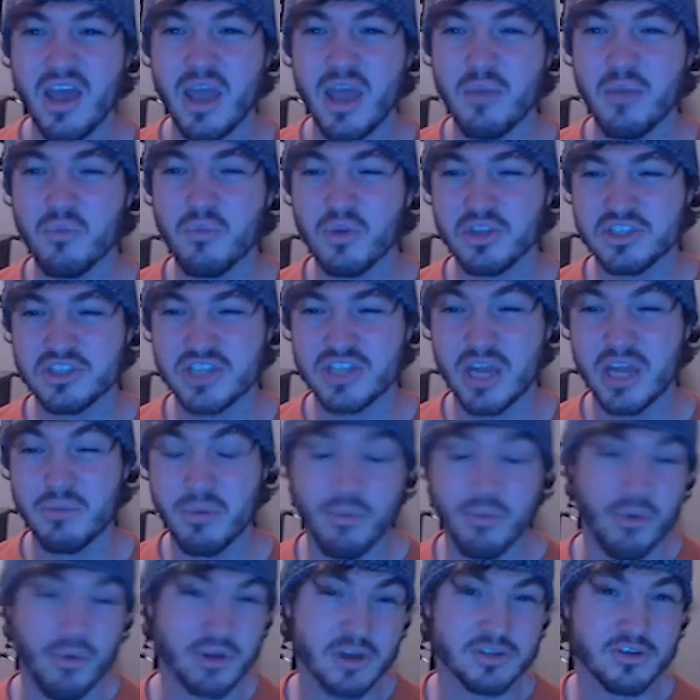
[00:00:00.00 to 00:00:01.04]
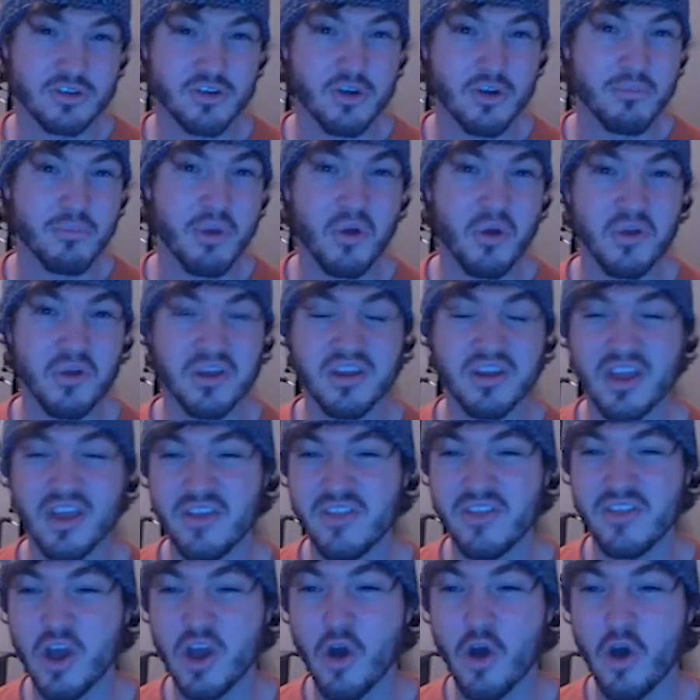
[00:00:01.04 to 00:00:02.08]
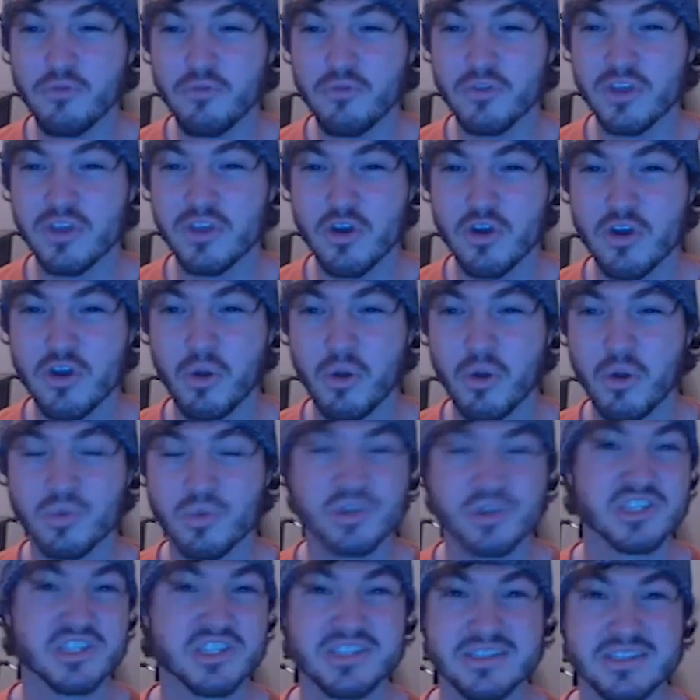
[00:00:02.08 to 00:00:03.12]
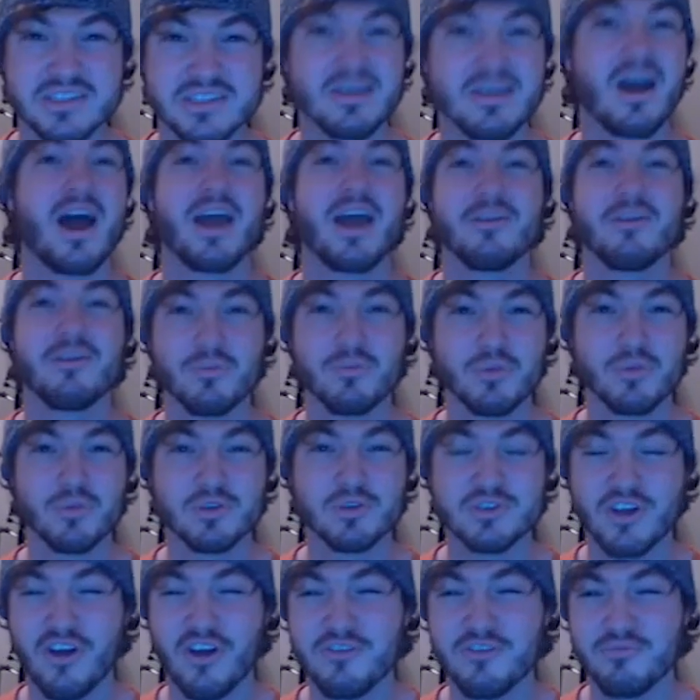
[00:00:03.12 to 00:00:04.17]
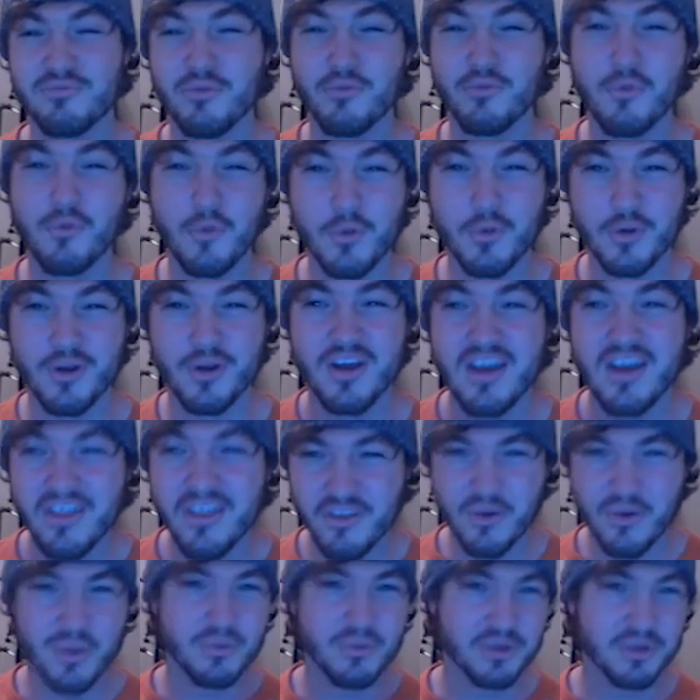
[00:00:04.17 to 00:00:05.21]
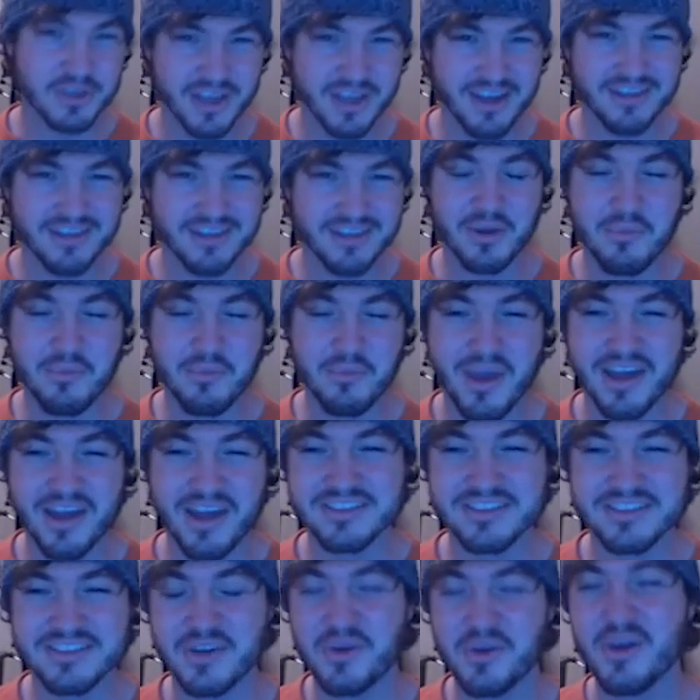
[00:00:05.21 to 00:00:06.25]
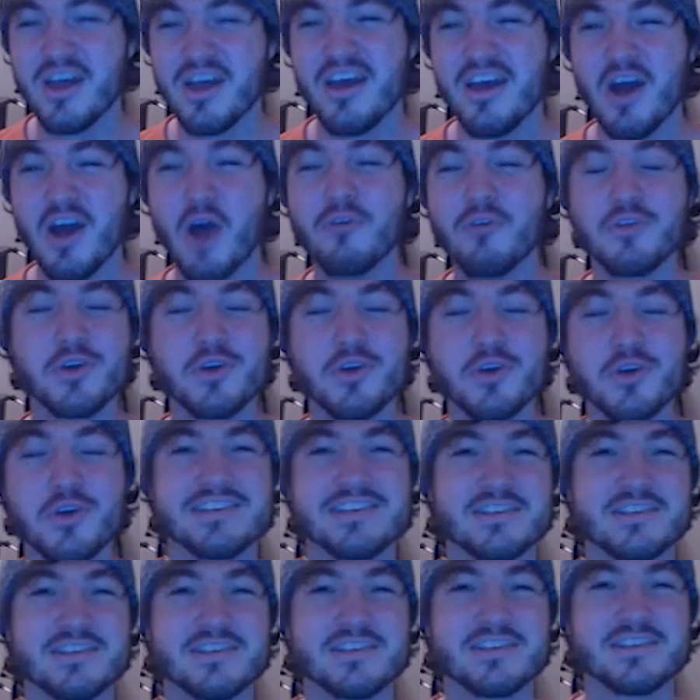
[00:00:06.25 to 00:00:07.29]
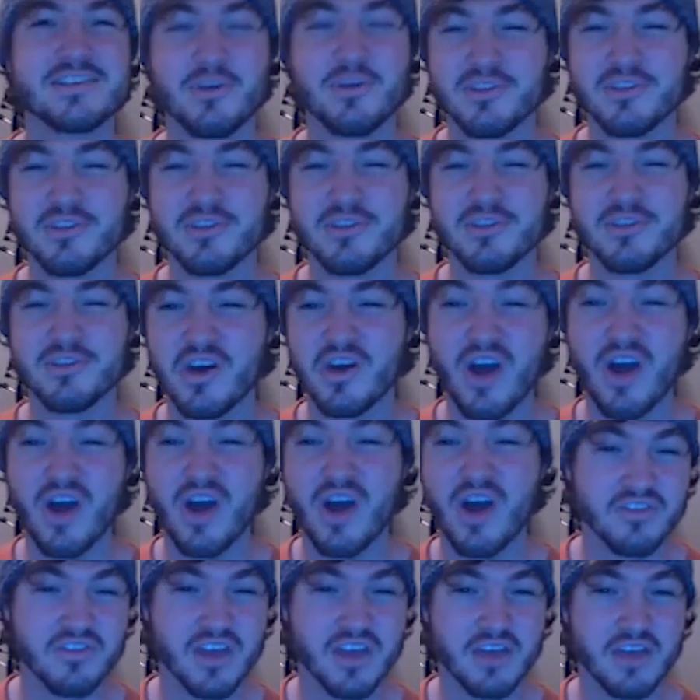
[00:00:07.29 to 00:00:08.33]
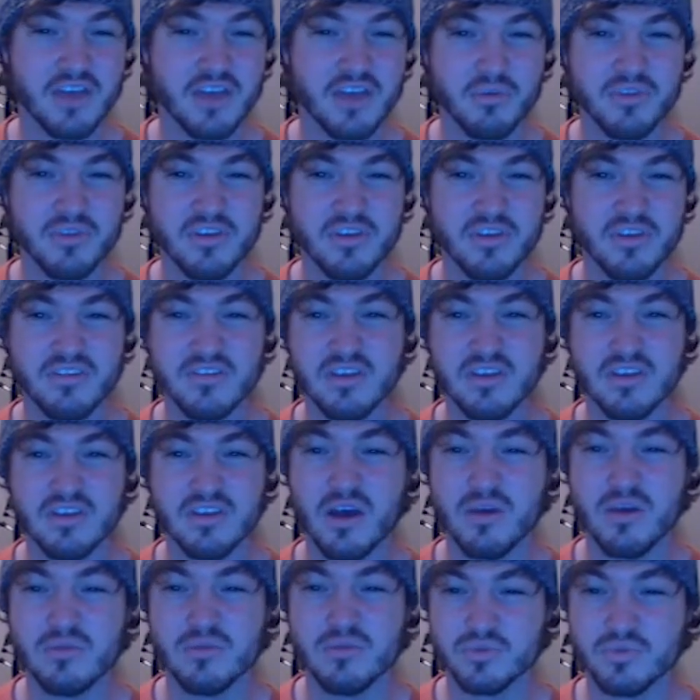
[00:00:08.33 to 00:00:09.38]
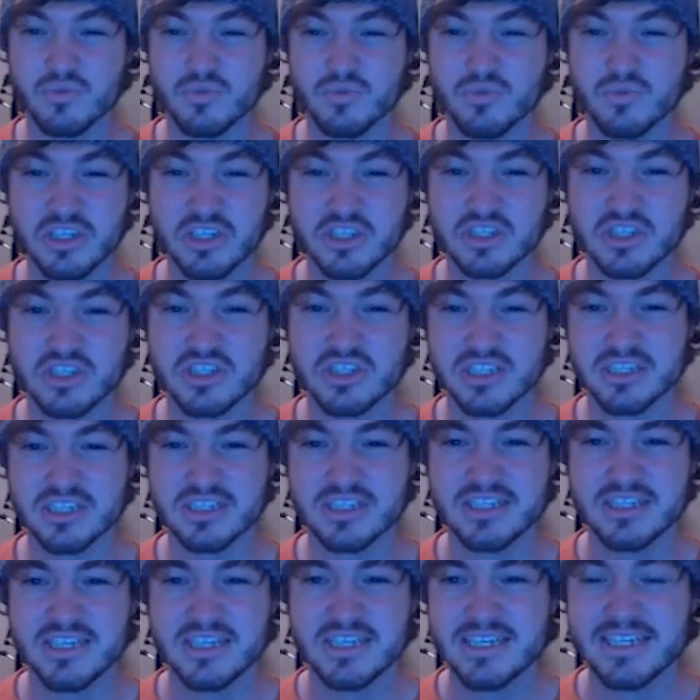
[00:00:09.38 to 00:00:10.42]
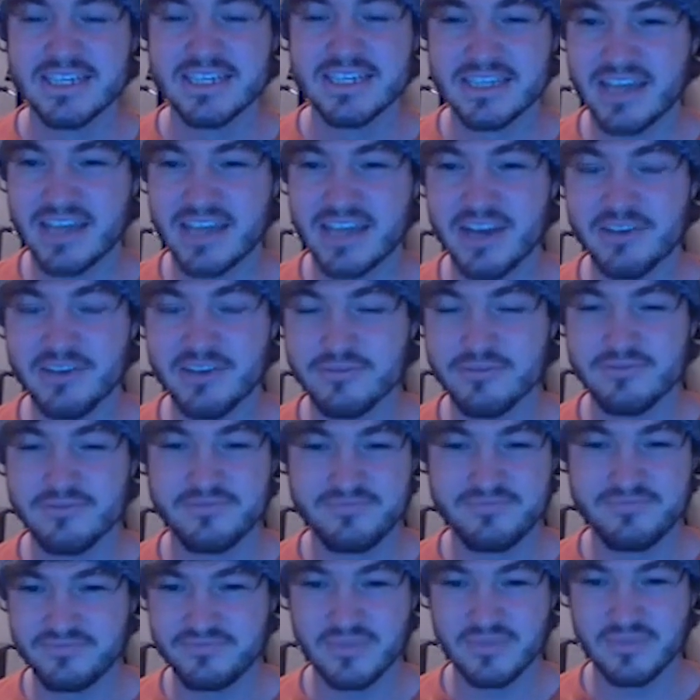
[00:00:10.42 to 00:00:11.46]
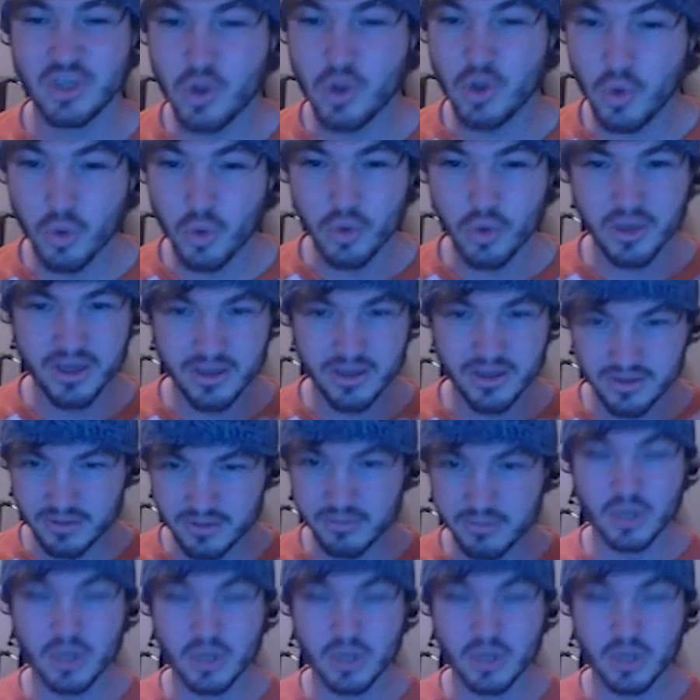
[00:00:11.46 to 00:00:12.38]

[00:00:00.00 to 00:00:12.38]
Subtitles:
and really just kind of put pressure on your opponent. And then hopefully your opponent will just die from Gustav before they're able to kind of come back. So hopefully you guys had some fun with this video. I definitely had fun with this. It was really just kind of cool to